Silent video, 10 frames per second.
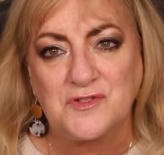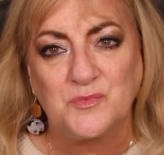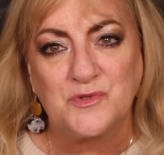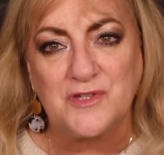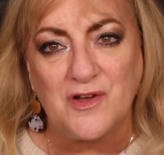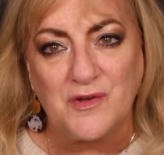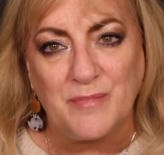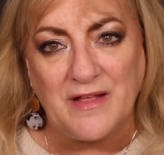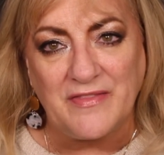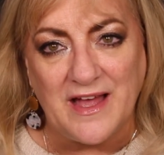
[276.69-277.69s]
so we'll talk
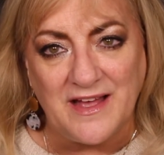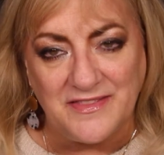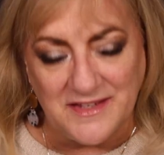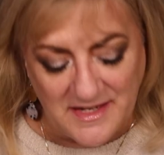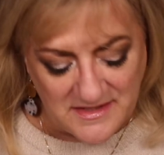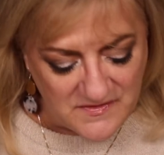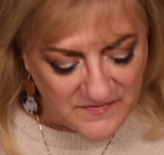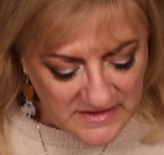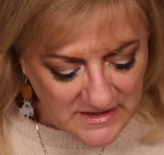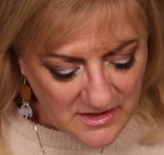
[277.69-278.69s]
about that in the next
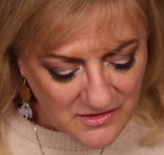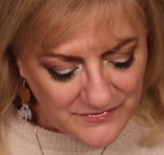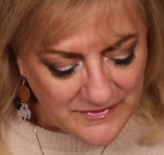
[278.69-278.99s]
video.